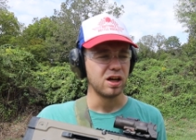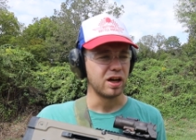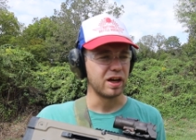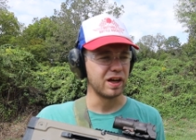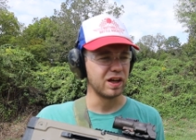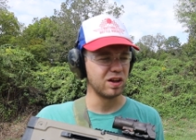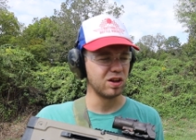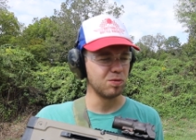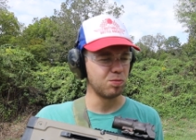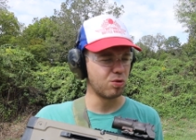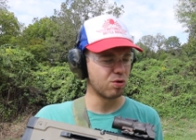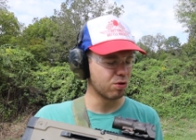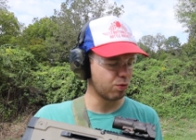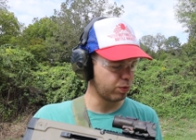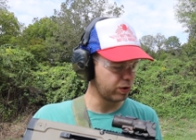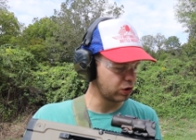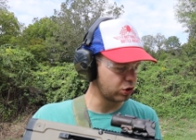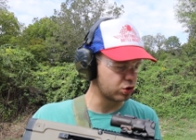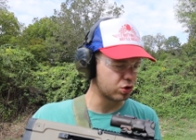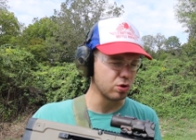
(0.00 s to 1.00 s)
And the
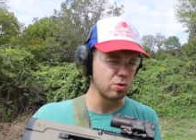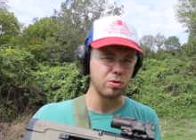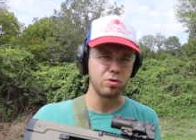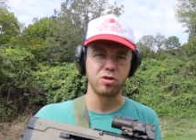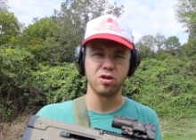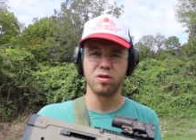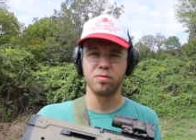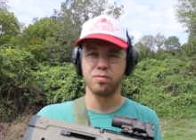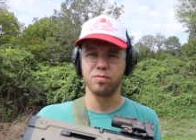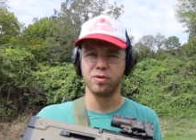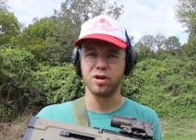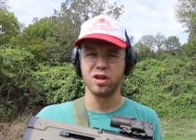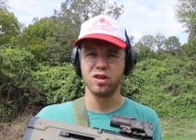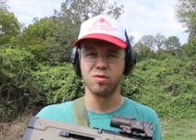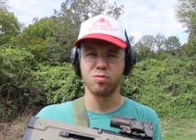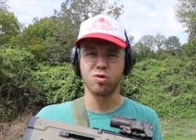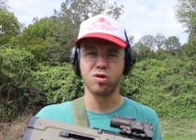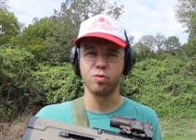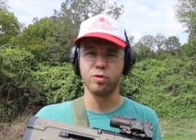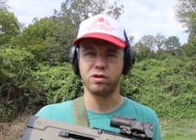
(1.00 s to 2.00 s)
more we shoot them,
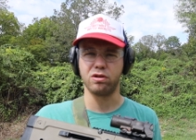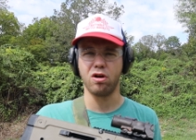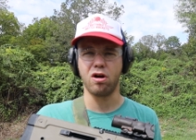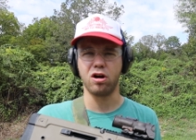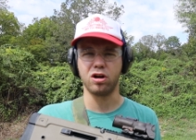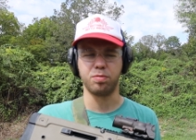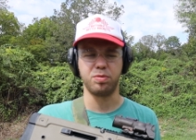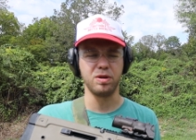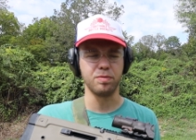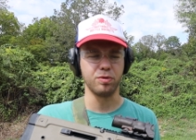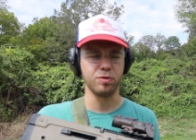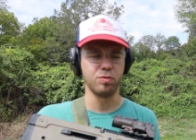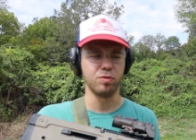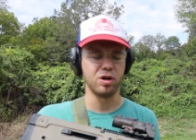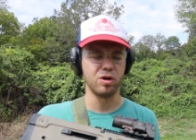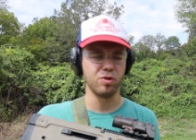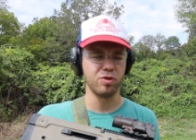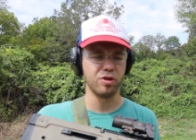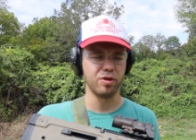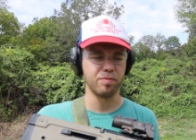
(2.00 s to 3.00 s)
and the more we talk to people
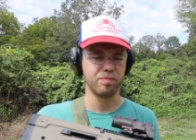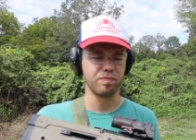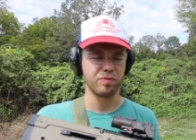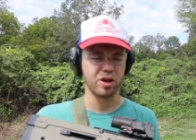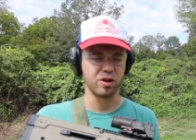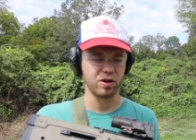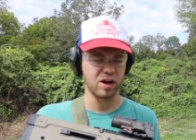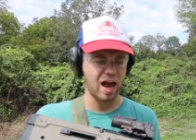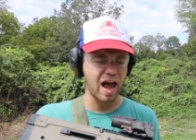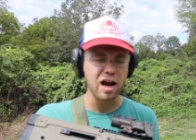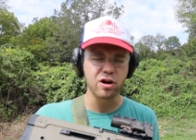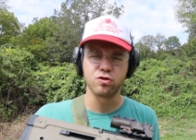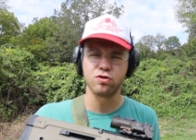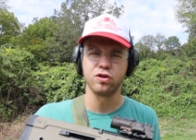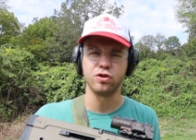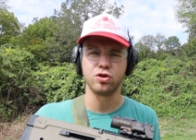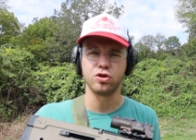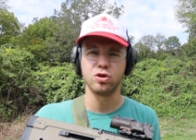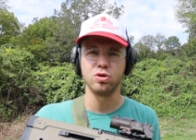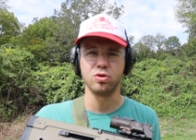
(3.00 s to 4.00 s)
who own them, and
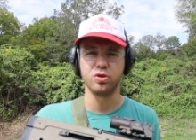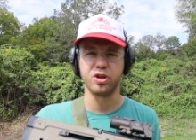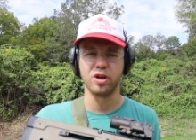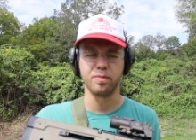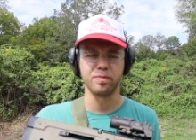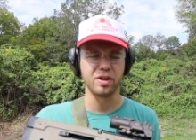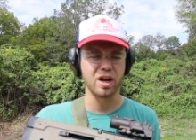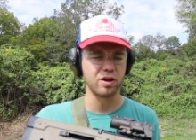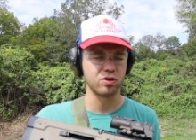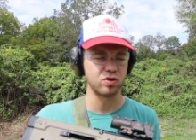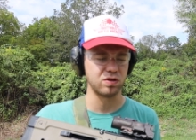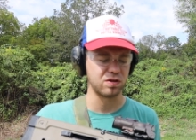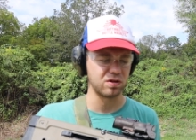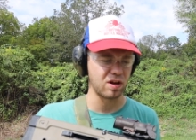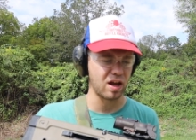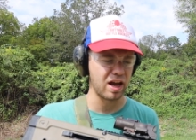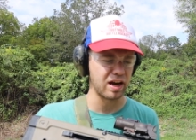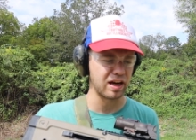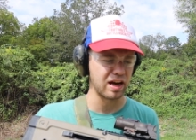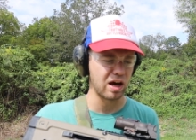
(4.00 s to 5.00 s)
actually shoot them, not
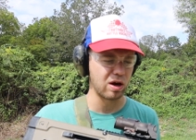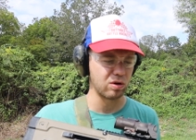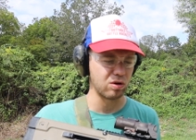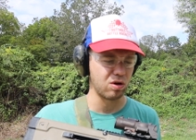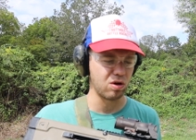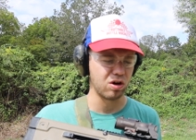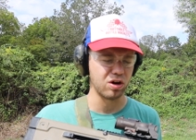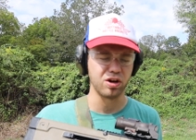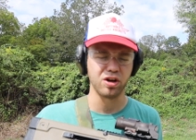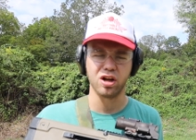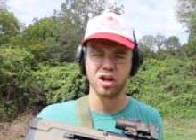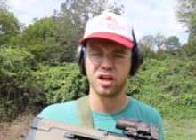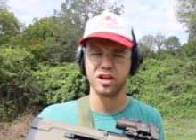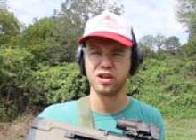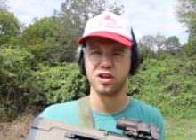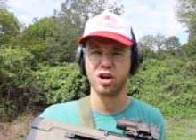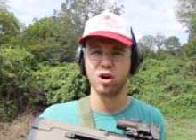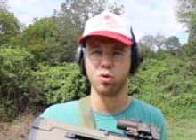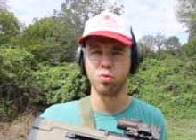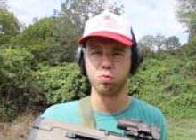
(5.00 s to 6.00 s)
just hang out on, uh,
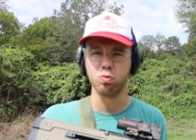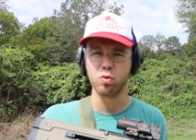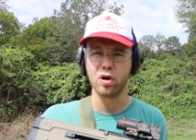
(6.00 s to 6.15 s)
you know,